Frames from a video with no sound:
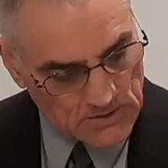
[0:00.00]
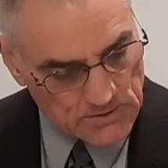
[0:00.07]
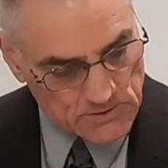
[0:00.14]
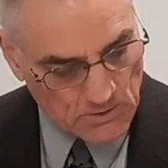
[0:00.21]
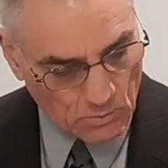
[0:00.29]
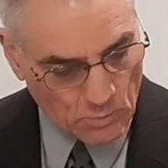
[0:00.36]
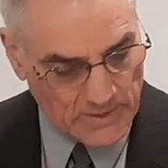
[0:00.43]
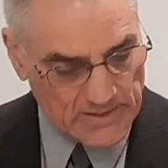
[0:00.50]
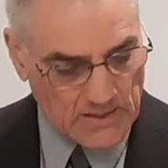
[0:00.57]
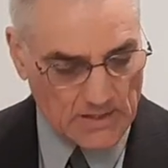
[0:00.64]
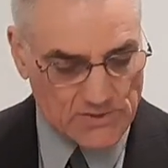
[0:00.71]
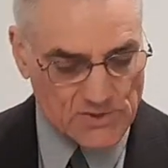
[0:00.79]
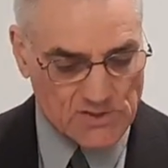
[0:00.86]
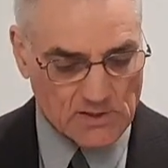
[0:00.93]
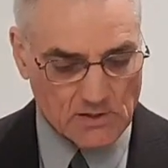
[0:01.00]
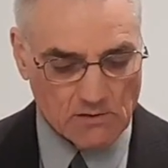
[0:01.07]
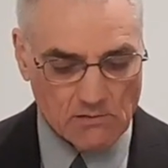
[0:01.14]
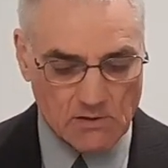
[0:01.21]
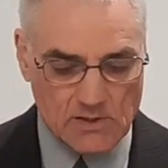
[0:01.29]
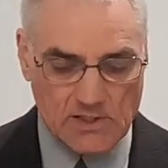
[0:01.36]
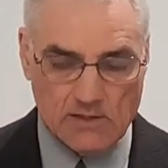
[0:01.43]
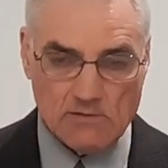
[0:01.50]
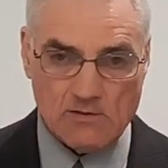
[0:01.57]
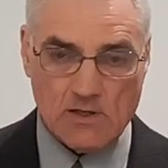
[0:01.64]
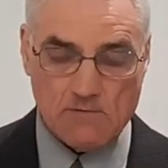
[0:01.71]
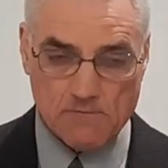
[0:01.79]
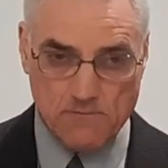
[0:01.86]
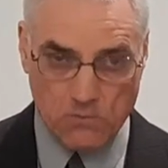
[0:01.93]
So we are still
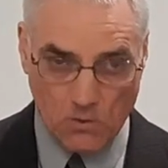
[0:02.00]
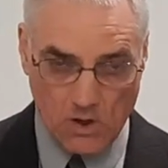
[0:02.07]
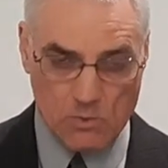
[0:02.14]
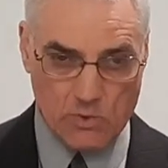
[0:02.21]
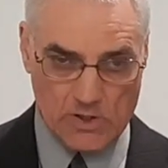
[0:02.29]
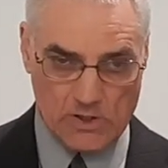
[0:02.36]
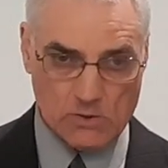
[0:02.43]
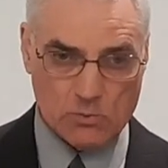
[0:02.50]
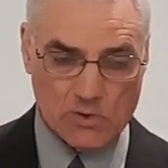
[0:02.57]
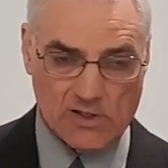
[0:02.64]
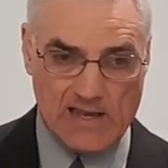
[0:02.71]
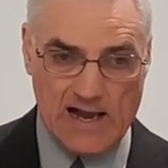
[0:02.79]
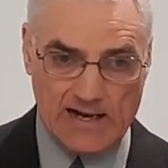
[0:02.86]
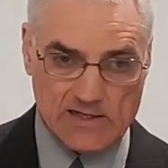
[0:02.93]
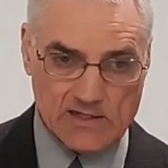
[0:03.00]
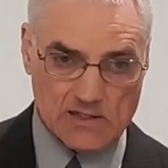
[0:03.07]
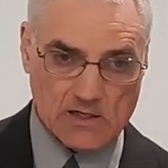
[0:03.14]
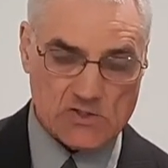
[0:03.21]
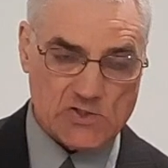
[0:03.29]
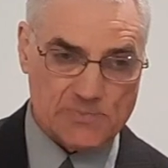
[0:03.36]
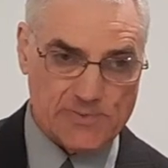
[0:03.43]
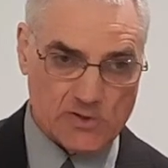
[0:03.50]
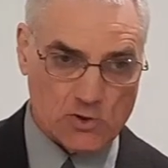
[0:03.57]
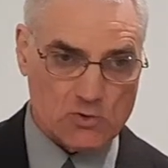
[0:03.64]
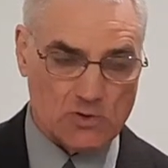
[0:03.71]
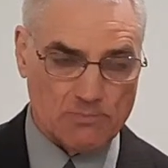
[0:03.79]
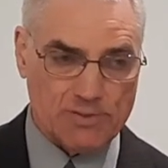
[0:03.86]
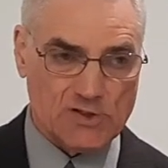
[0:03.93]
looking forward. We're not in our
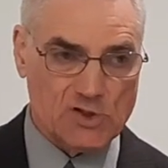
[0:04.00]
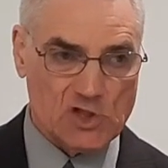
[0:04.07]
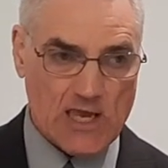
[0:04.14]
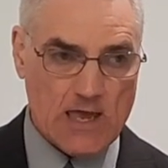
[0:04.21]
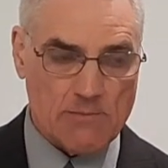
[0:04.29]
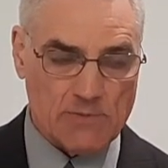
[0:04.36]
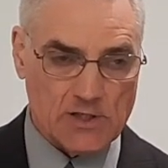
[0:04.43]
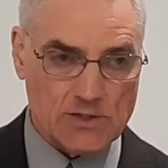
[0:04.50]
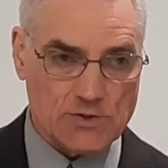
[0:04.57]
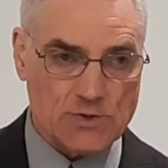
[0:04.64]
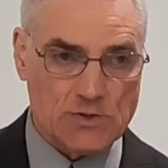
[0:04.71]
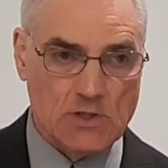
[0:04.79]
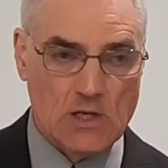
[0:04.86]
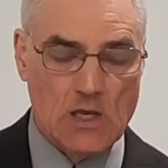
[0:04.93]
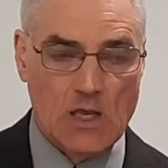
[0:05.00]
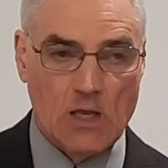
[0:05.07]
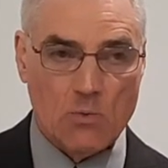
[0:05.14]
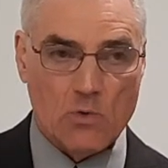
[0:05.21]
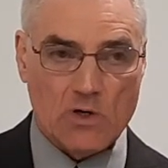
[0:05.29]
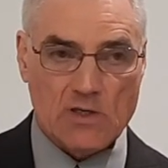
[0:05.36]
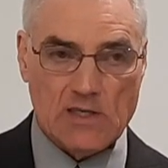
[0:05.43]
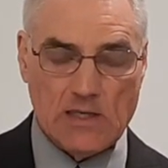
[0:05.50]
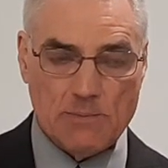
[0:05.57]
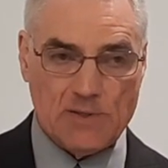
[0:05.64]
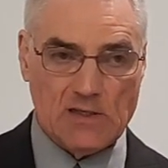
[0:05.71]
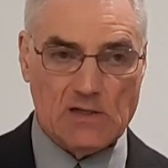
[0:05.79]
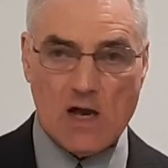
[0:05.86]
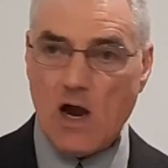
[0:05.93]
spiritual pajamas. We're
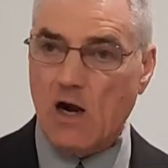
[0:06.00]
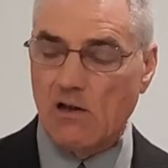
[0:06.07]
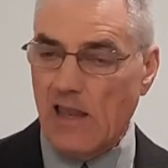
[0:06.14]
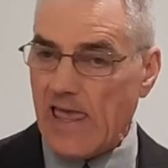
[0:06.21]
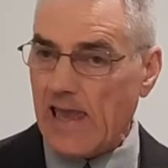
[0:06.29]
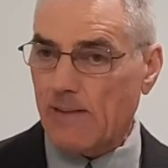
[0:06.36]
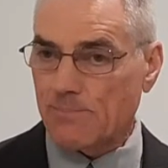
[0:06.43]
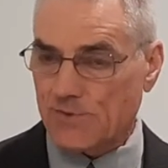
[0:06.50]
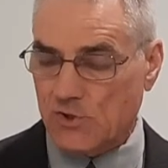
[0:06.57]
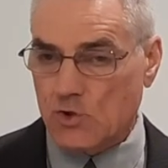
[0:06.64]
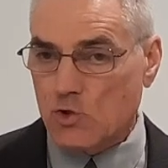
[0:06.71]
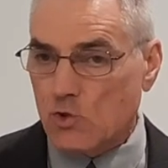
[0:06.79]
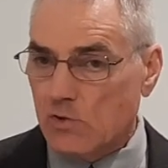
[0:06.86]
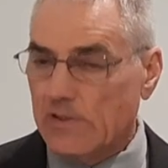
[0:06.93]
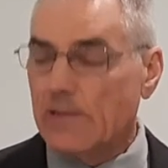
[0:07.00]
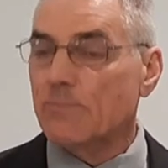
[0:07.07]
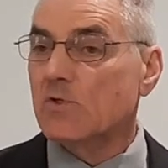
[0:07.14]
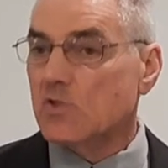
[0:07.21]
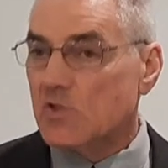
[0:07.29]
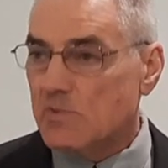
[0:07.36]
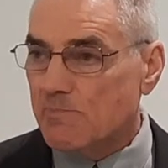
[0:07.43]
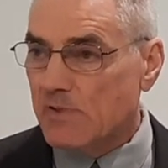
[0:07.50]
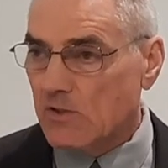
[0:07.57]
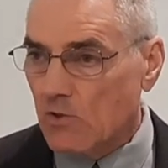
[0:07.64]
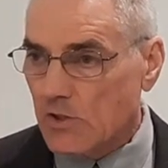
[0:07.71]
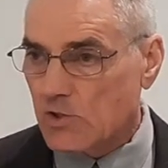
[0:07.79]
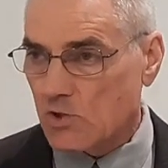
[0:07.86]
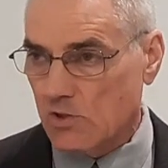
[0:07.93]
keeping our lamps trimmed
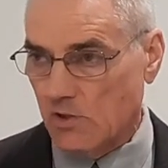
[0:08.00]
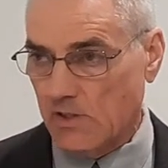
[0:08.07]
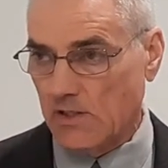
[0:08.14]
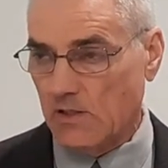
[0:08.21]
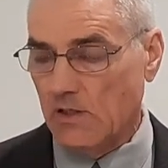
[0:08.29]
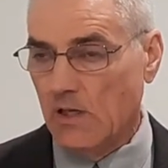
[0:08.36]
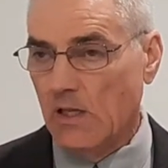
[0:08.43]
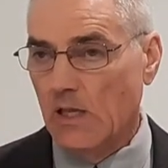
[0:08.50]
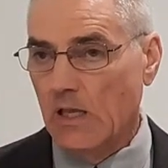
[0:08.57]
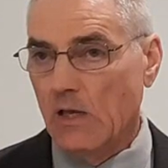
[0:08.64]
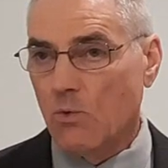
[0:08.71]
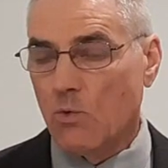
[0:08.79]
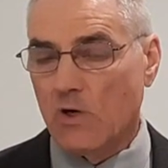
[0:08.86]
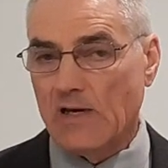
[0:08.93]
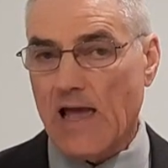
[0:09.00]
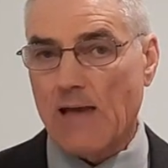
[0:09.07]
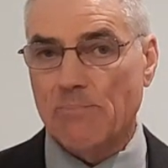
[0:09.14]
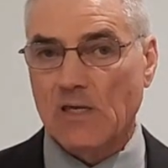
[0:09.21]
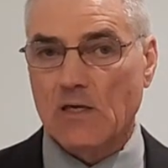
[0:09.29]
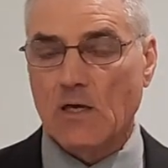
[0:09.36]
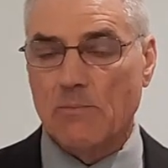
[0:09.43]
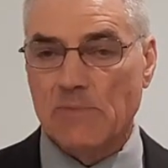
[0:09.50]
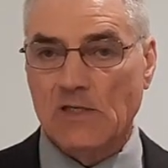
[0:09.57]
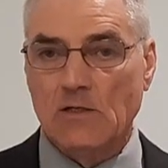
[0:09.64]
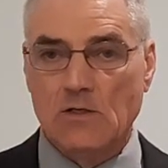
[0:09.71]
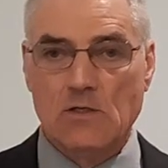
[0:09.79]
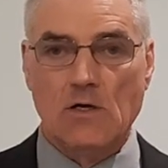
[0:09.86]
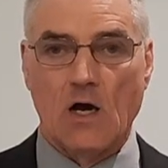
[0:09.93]
spiritually. We're not
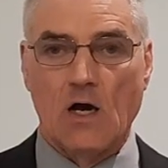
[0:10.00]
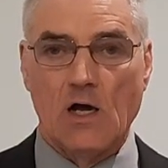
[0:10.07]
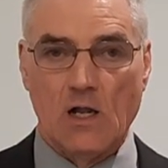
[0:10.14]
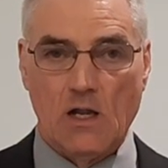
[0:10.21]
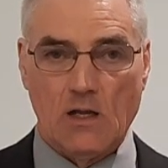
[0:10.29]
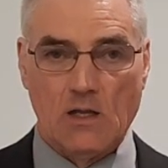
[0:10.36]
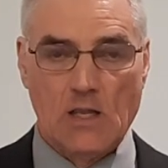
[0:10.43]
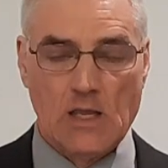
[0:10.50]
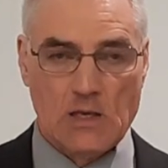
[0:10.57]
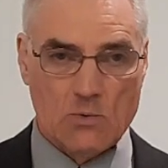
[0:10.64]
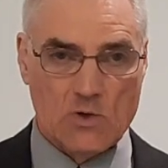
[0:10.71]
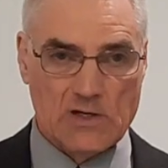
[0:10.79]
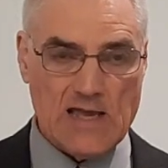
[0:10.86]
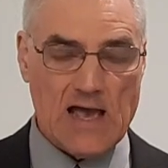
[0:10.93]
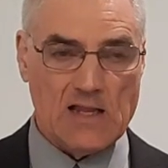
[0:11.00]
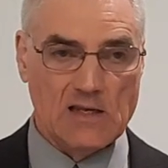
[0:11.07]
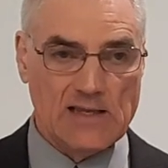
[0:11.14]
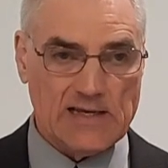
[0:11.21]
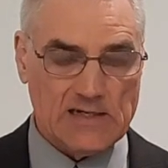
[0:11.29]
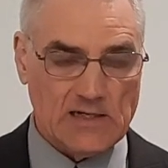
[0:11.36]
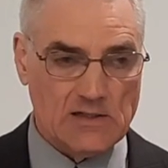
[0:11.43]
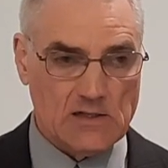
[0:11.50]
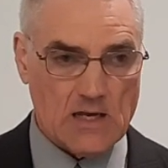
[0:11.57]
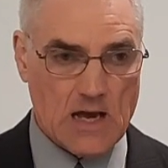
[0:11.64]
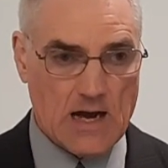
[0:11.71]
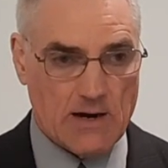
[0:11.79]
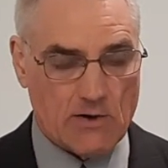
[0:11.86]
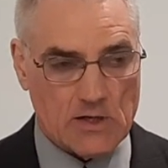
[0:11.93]
becoming dull. We're not
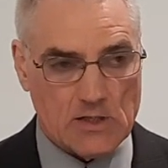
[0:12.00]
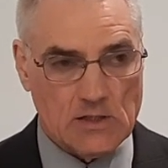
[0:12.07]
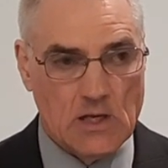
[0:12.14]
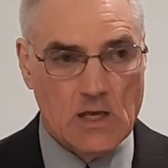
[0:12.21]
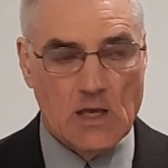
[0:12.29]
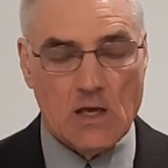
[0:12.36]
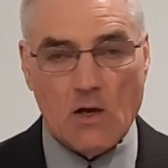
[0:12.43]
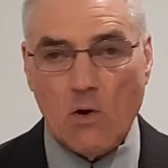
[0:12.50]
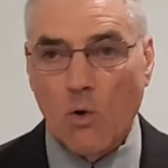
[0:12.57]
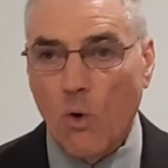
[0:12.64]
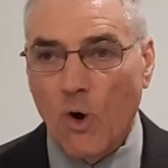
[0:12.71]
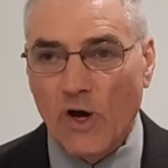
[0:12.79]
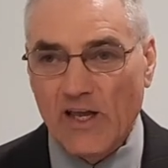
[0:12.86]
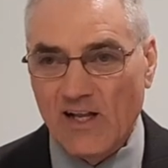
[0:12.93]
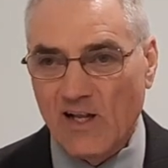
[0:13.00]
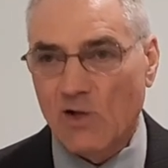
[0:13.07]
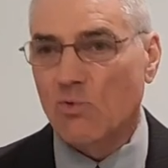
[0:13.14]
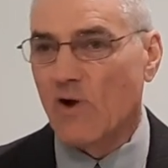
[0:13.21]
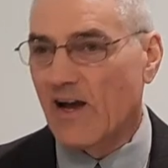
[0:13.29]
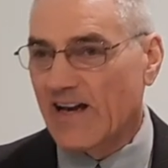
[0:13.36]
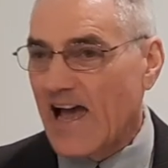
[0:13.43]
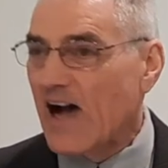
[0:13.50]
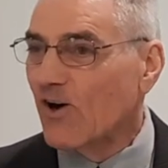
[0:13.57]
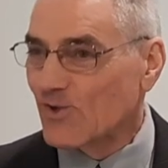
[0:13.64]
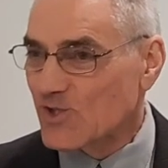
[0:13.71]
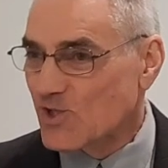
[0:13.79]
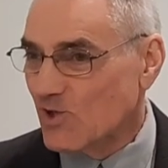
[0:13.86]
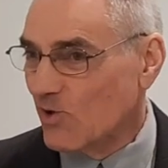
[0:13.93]
letting our oil run
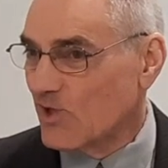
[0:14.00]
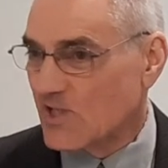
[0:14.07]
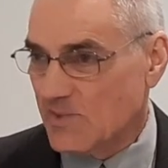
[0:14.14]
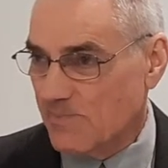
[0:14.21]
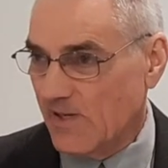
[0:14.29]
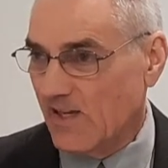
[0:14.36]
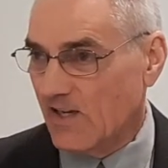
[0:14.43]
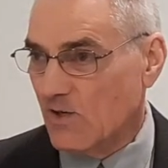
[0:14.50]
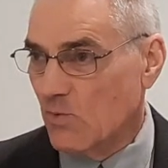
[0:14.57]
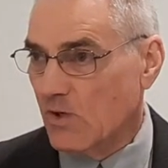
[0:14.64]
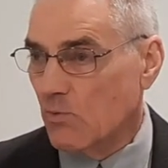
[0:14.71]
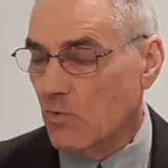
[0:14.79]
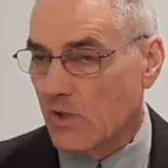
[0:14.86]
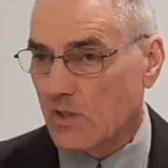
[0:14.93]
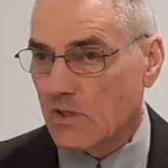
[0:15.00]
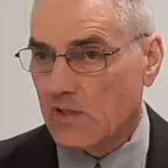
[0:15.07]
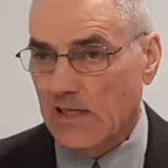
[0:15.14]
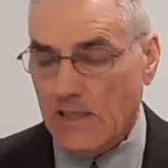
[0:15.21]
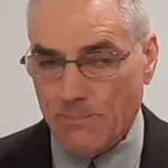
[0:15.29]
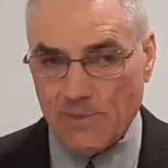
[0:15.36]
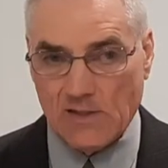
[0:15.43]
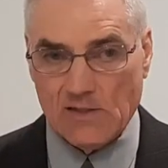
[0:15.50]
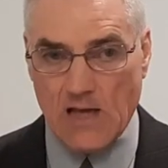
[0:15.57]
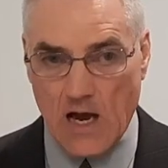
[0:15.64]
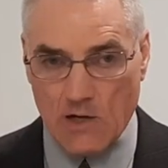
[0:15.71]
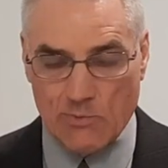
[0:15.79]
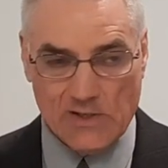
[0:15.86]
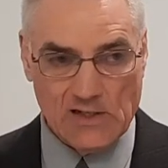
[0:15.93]
out, so to speak. We're, we're keeping
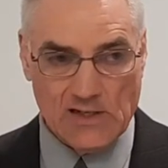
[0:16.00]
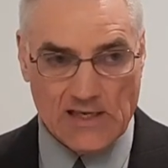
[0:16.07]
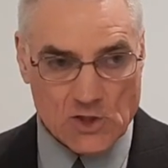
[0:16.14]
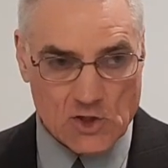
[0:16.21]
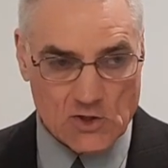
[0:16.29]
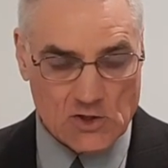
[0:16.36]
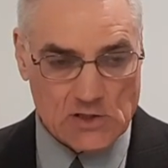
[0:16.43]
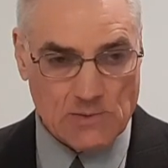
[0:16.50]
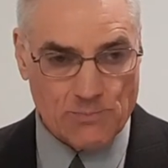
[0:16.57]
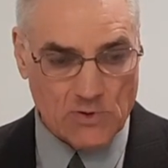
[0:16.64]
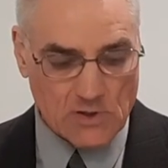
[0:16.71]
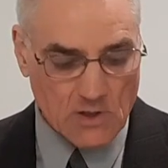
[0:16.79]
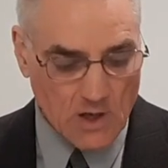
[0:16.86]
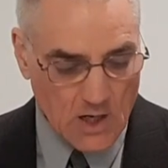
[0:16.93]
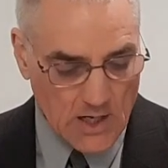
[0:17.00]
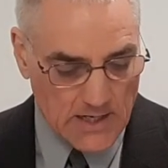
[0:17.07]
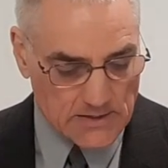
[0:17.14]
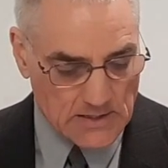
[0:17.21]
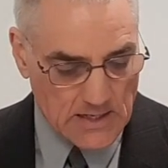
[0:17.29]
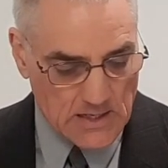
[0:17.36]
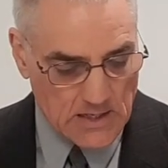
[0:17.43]
our relationship with God